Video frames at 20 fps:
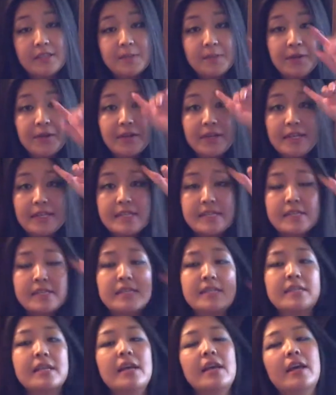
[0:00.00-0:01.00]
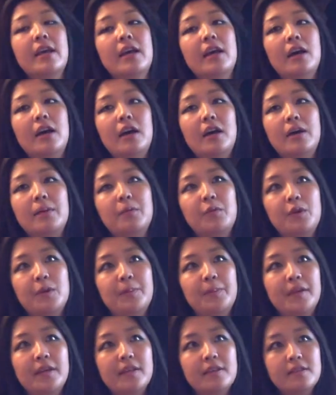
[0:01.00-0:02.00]
experiences,
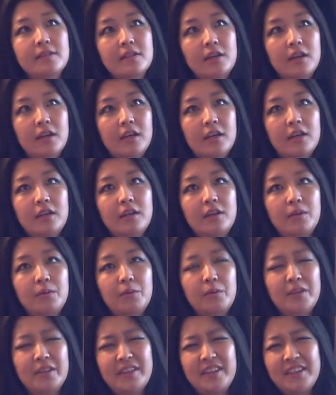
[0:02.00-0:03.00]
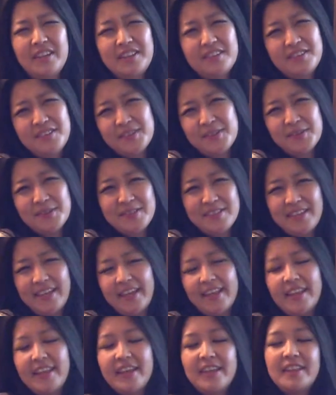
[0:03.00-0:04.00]
more based on what they
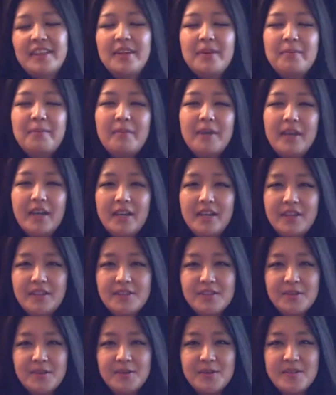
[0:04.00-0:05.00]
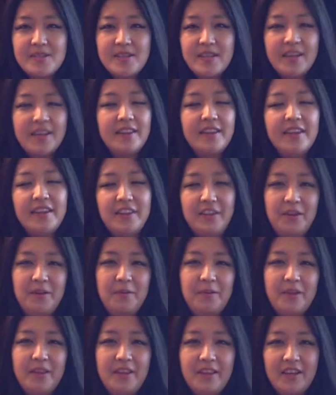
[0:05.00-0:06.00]
associate. Like, they might associate
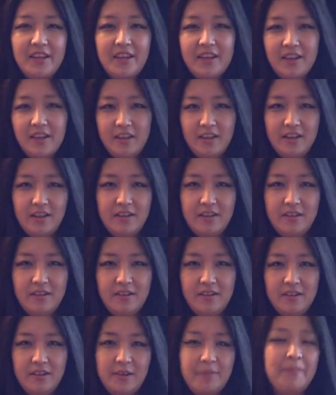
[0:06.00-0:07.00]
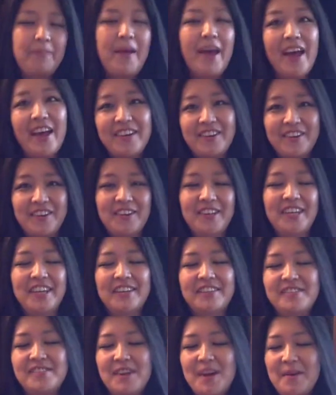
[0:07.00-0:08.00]
leather with like a bad girl,
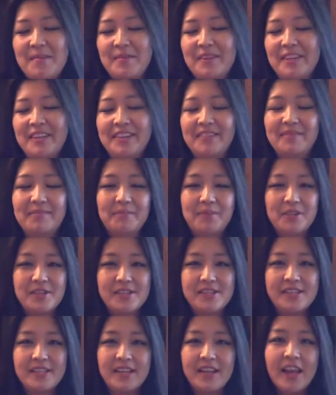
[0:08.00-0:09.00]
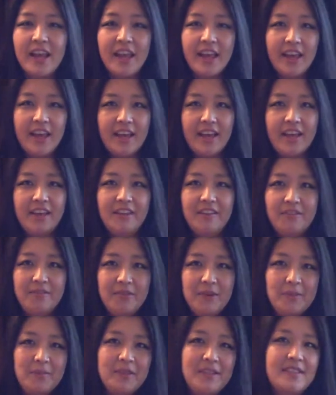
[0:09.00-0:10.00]
like a dominant person,
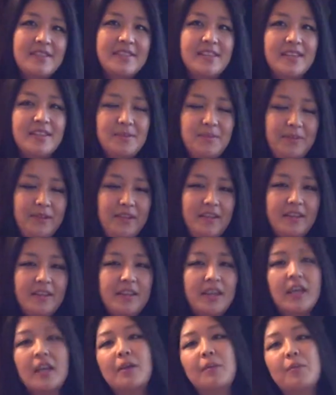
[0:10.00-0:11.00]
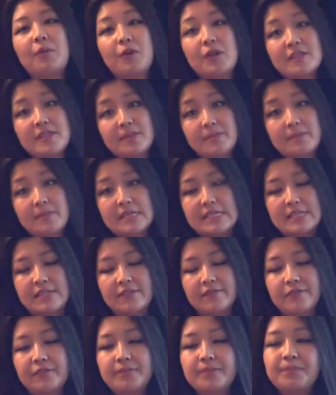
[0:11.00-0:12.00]
and ribbons as being like more
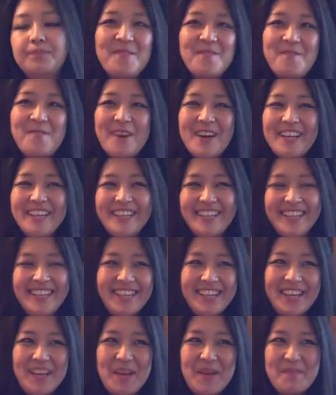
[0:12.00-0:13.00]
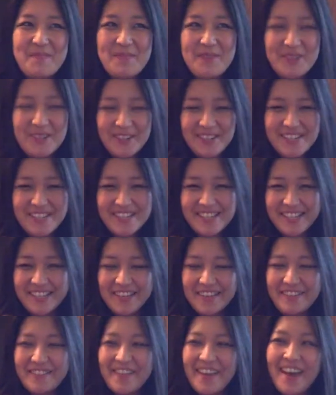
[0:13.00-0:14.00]
submissive. One thing I
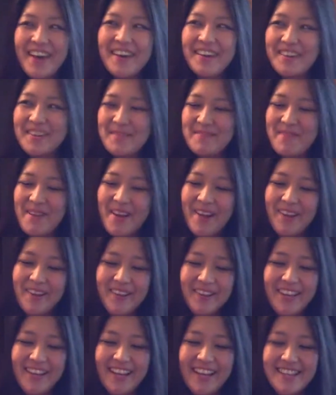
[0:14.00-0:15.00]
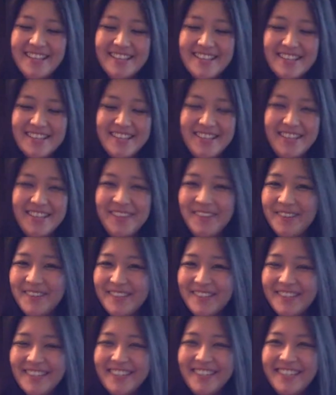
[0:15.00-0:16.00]
personally found about SE
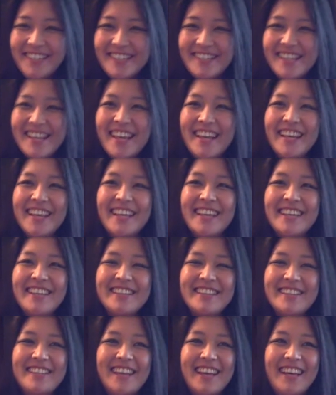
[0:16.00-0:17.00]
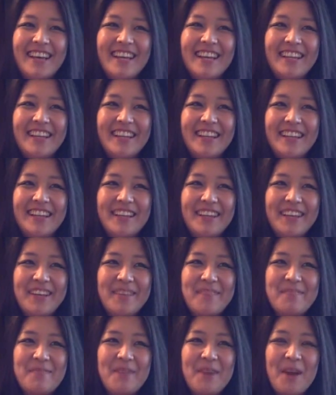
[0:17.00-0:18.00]
users is that
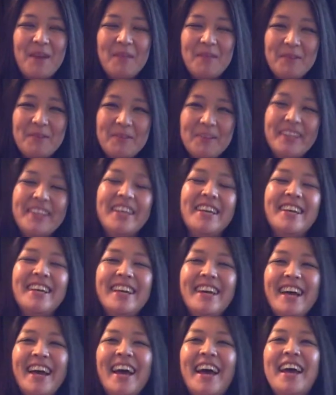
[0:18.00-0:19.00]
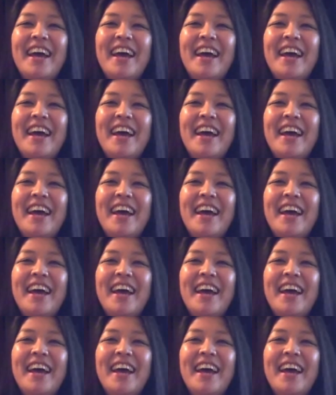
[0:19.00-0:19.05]
they probably, if